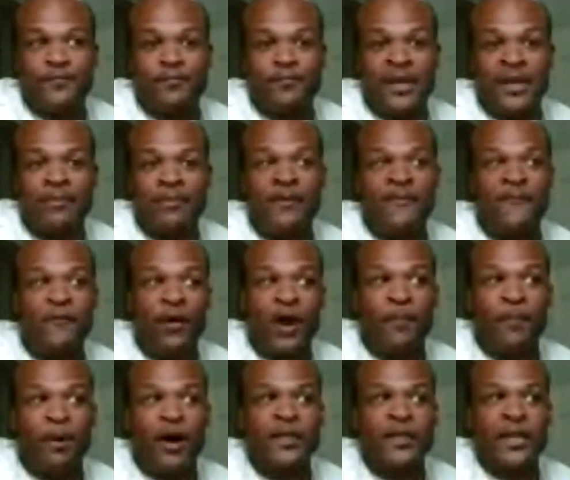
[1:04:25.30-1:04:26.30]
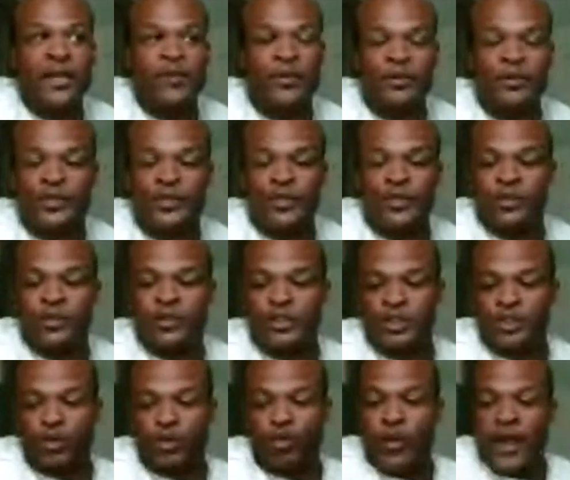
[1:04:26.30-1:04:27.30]
but before I bought that, it was
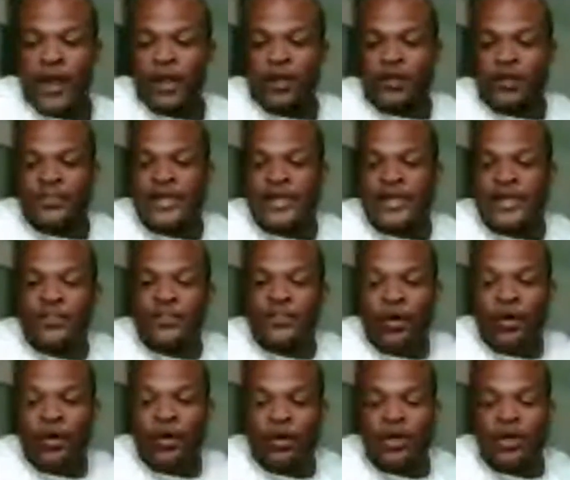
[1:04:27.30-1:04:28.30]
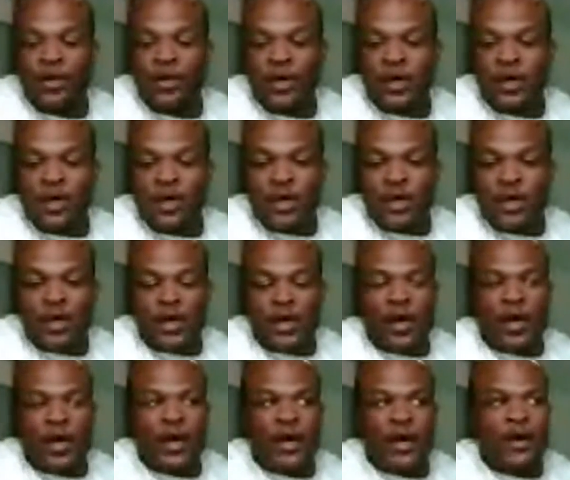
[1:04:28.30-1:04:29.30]
just a regular size Hulk.
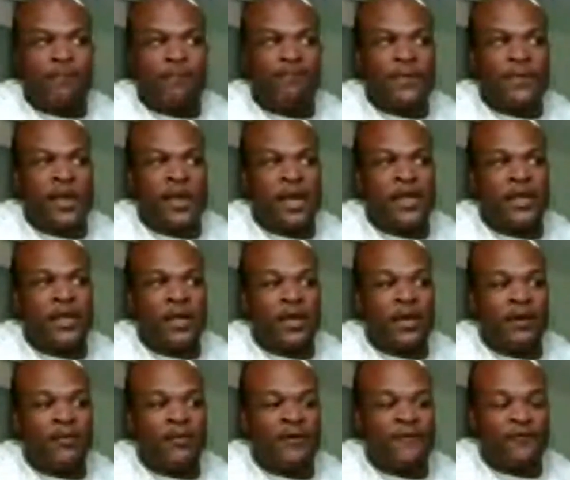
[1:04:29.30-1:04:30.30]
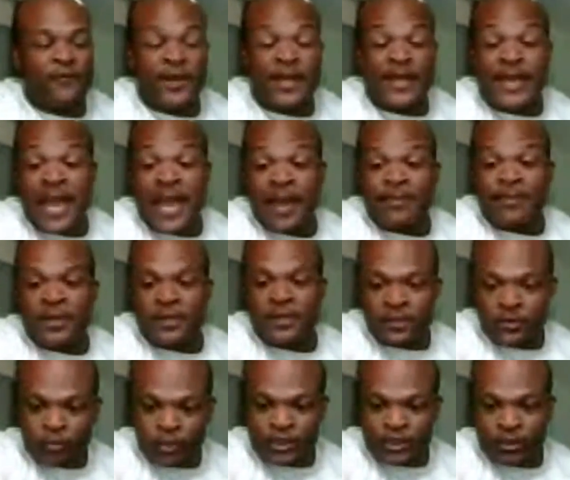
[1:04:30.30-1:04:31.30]
And my friend Gabby,
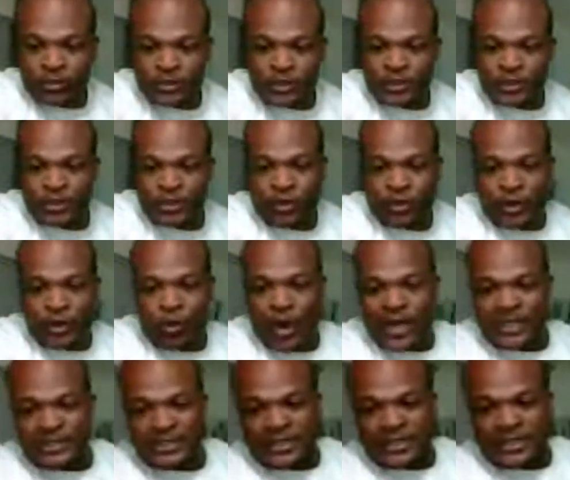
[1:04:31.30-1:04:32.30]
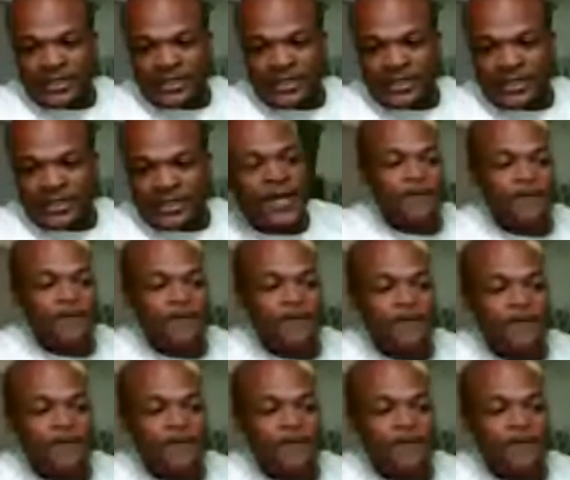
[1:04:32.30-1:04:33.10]
which owns a store in Washington State.